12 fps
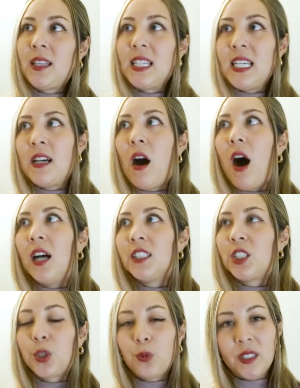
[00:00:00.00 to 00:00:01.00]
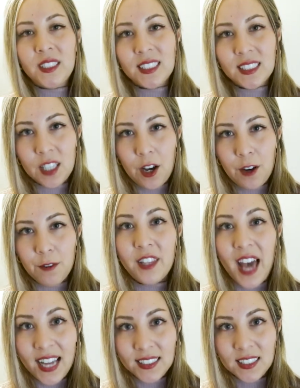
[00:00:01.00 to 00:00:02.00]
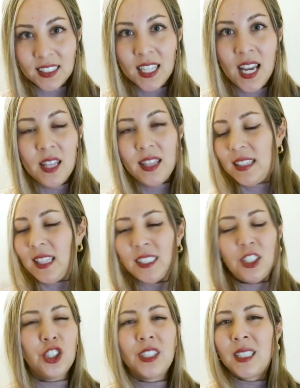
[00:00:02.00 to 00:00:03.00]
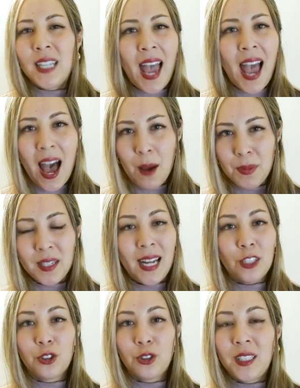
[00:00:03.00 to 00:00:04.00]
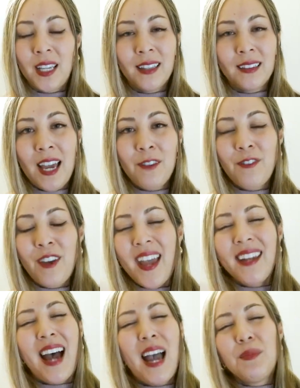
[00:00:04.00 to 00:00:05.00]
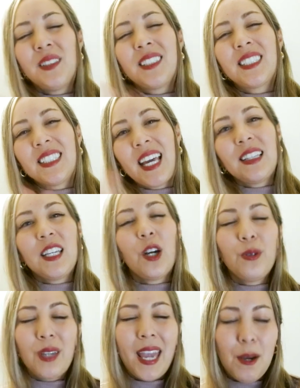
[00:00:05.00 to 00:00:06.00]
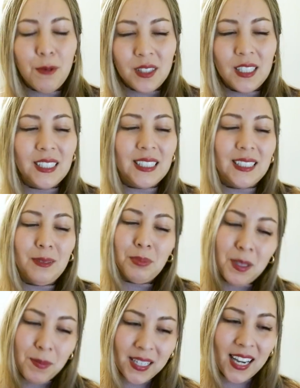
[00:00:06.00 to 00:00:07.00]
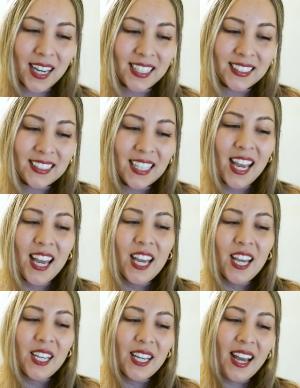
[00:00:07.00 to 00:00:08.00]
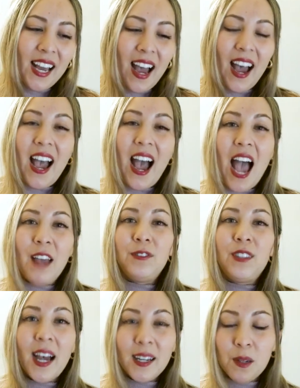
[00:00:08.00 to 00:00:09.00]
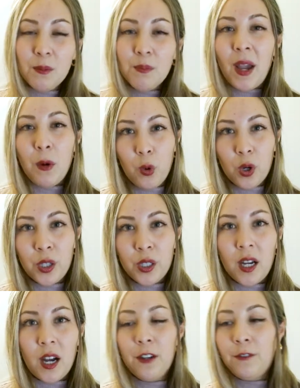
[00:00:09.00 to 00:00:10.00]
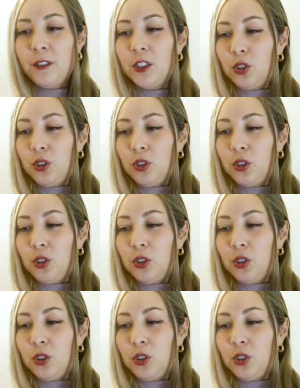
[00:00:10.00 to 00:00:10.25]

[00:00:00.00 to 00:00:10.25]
the consequences of that that's just going to happen naturally in life, and I'm slightly okay with it, simply because I've done my work of,